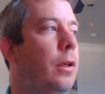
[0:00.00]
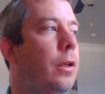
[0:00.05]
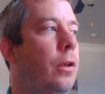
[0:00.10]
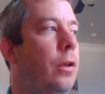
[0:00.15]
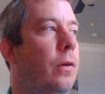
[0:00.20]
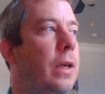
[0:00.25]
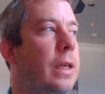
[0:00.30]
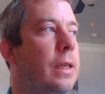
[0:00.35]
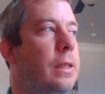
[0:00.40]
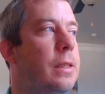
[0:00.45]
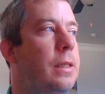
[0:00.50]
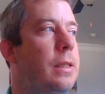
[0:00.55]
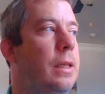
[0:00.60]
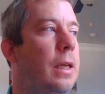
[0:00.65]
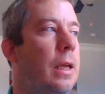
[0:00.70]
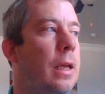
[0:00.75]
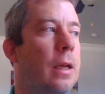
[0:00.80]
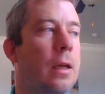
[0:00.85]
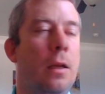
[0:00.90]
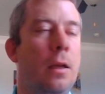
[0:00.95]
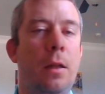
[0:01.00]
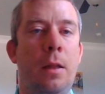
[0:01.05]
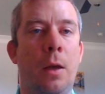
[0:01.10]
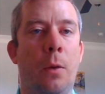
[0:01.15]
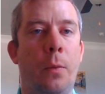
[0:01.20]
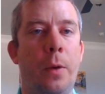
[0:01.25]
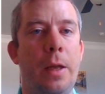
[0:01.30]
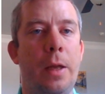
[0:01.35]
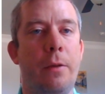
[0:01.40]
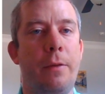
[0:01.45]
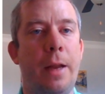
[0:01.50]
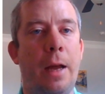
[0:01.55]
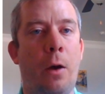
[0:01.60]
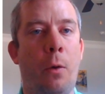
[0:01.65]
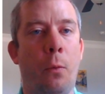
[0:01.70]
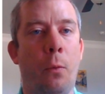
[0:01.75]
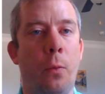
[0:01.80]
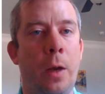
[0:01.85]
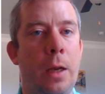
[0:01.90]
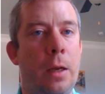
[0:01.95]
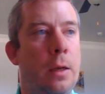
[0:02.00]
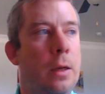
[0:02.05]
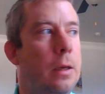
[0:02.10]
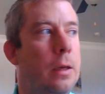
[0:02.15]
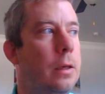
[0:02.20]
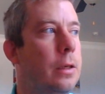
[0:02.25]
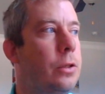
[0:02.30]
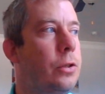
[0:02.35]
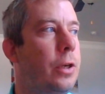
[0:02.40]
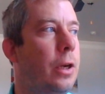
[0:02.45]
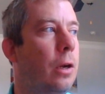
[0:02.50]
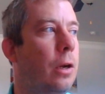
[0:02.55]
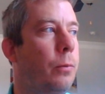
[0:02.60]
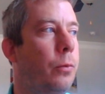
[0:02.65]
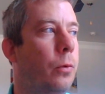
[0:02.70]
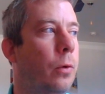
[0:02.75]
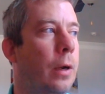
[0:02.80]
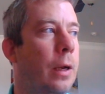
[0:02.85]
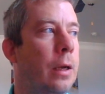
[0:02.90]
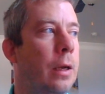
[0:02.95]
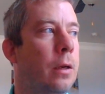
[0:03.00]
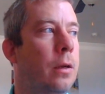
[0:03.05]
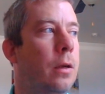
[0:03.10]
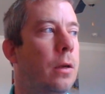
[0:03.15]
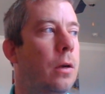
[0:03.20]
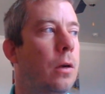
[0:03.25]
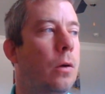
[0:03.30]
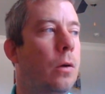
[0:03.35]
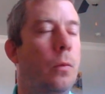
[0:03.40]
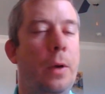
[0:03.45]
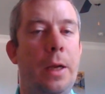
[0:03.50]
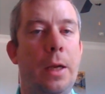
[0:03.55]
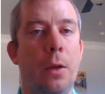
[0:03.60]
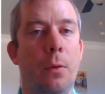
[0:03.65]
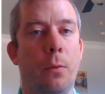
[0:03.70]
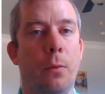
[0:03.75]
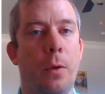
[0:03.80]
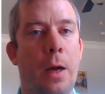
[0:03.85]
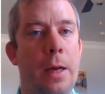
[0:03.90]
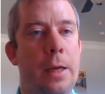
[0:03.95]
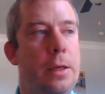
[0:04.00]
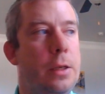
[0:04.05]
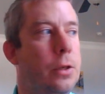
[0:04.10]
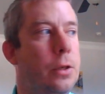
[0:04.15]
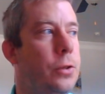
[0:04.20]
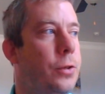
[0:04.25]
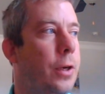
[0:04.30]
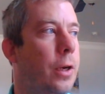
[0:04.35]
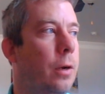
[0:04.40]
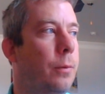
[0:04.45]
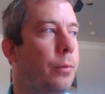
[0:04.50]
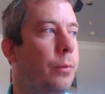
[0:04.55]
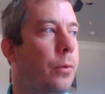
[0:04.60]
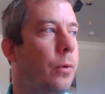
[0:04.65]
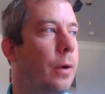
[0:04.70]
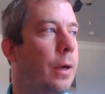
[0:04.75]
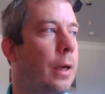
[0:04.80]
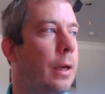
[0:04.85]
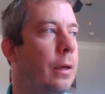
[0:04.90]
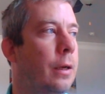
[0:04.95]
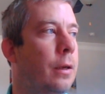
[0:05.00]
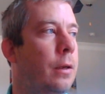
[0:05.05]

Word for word: you can see that we have now written into SharePoint. We can write to SharePoint,